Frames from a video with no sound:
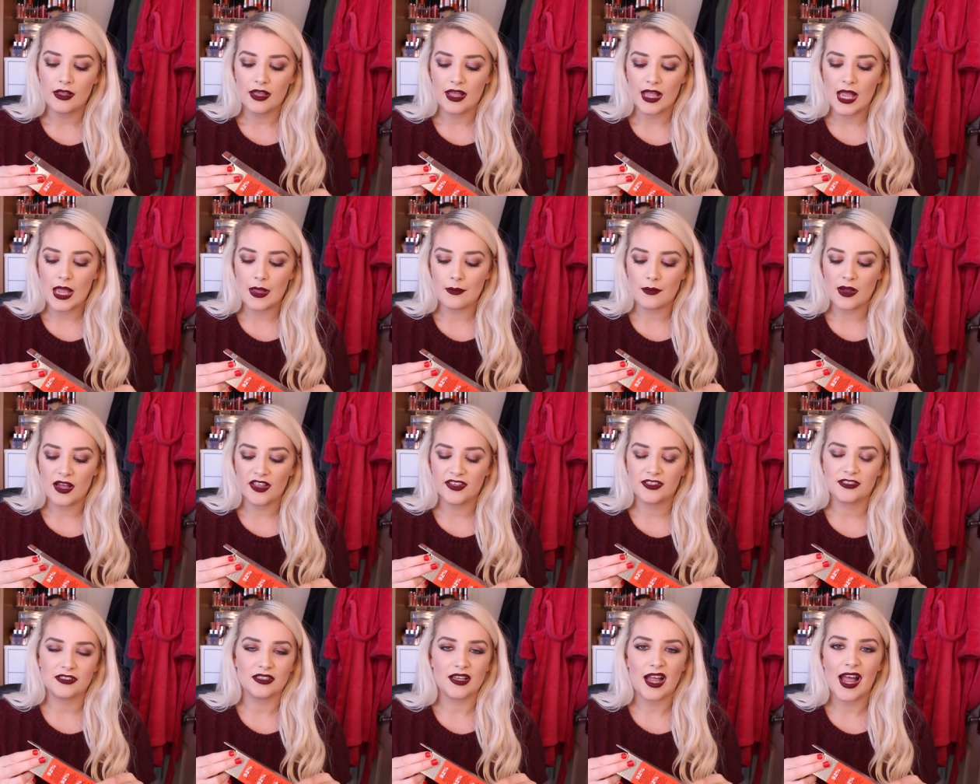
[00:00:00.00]
Um,
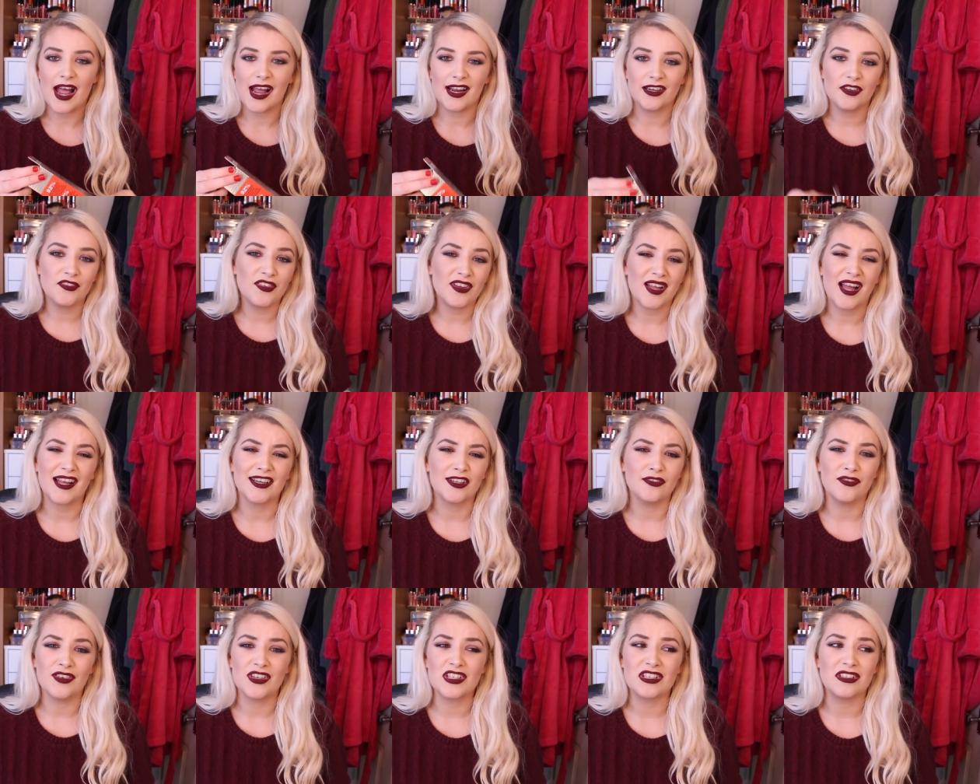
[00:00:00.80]
I had,
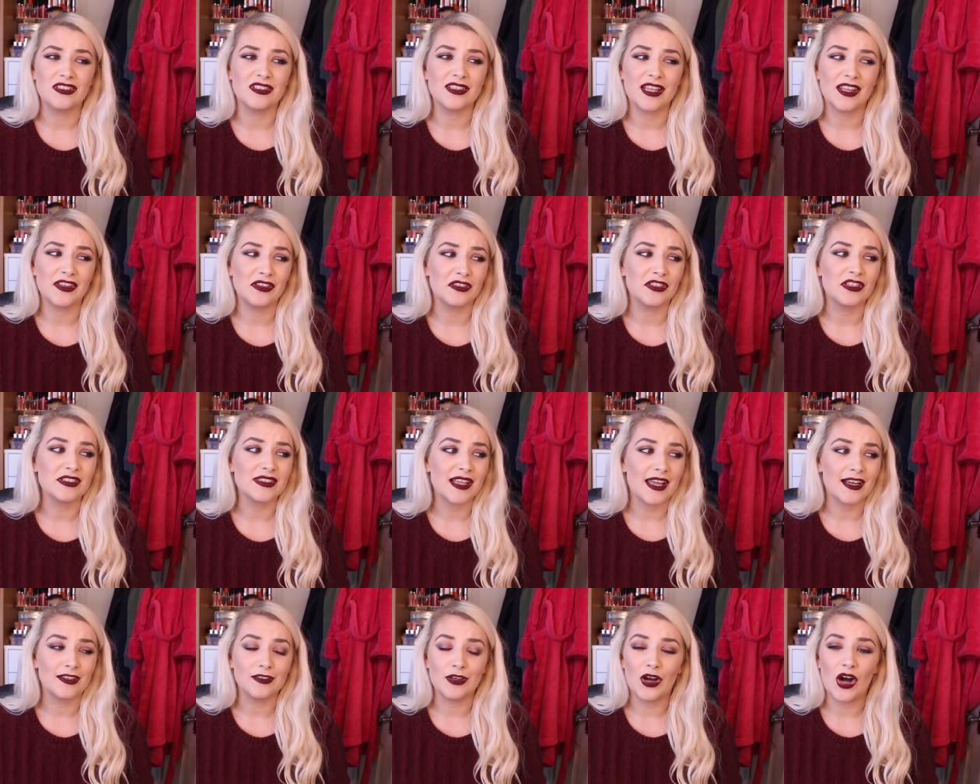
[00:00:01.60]
had a vision that they just
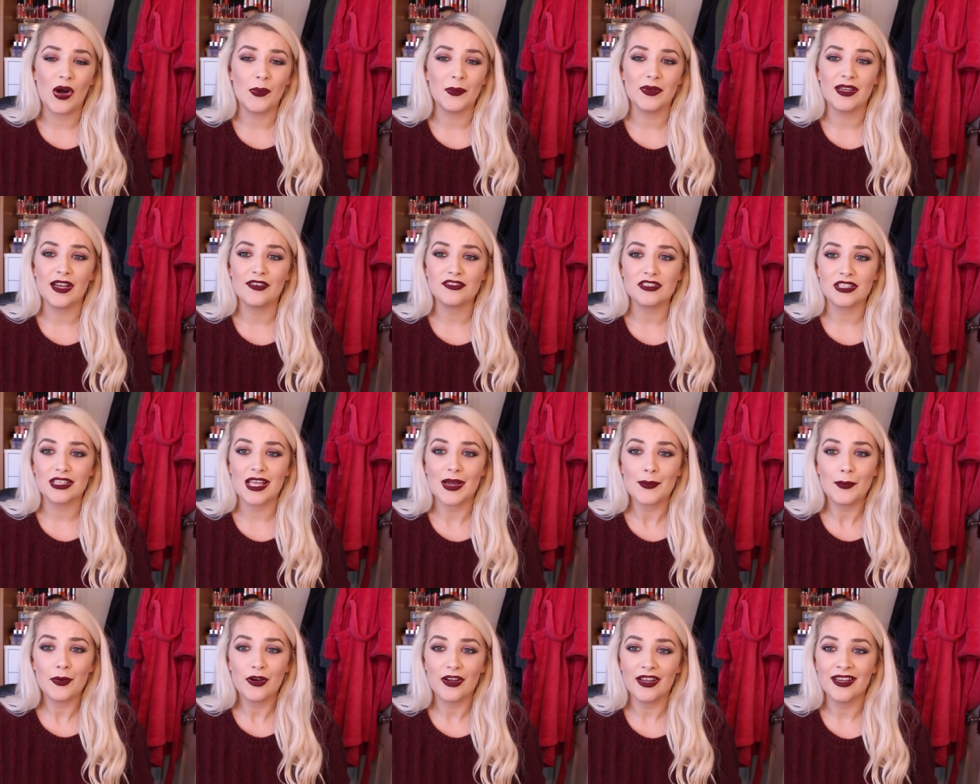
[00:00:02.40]
ignore me after
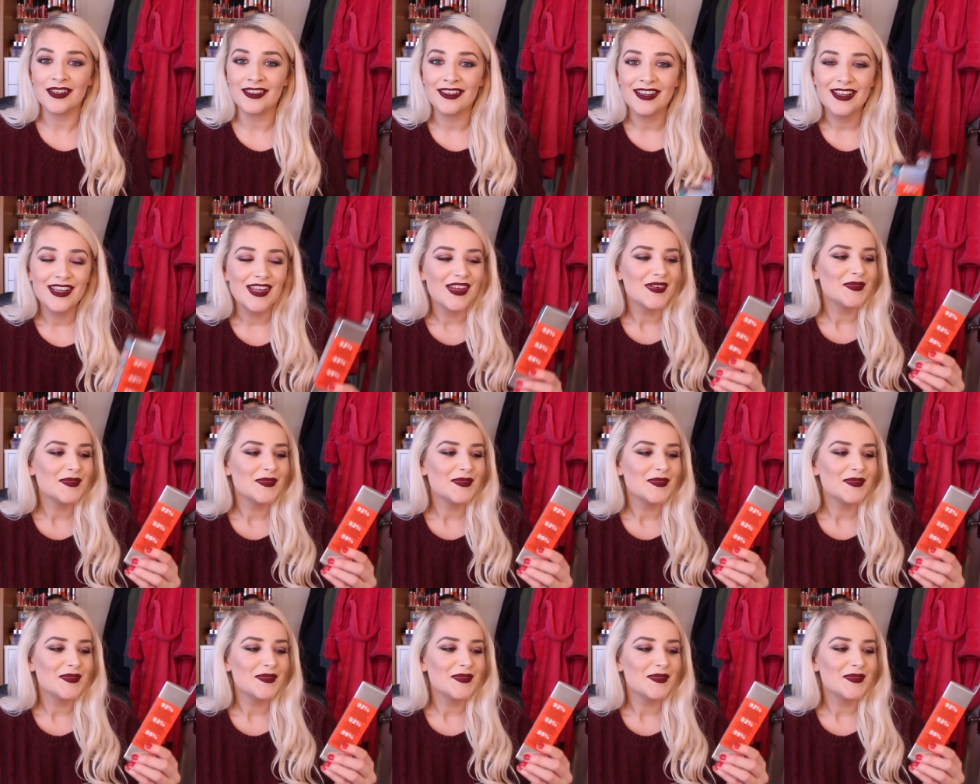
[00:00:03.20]
that point.